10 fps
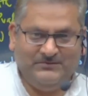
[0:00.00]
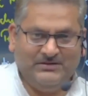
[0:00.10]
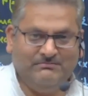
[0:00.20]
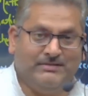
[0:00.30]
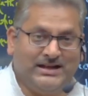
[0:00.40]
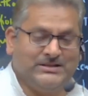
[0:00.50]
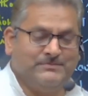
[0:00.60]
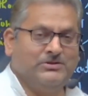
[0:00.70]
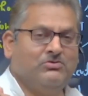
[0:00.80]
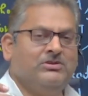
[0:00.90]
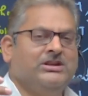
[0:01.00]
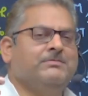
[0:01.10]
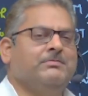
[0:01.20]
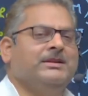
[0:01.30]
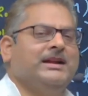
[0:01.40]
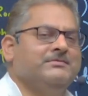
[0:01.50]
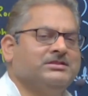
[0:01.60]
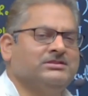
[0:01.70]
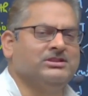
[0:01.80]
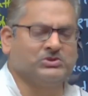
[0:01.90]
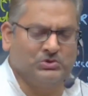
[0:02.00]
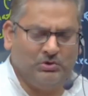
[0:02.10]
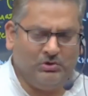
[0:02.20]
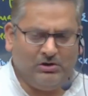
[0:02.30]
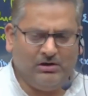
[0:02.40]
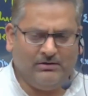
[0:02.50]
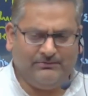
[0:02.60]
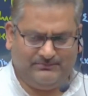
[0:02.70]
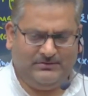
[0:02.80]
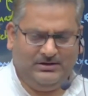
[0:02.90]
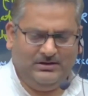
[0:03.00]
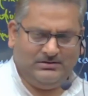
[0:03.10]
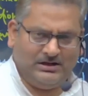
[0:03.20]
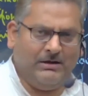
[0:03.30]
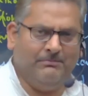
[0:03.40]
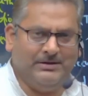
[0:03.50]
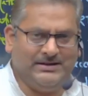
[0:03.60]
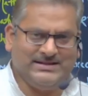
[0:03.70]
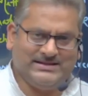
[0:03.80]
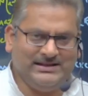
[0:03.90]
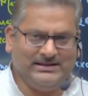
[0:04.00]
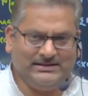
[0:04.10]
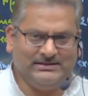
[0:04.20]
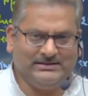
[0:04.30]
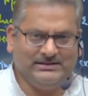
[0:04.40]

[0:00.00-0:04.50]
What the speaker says: Management oriented public administration, the soul of the government is there,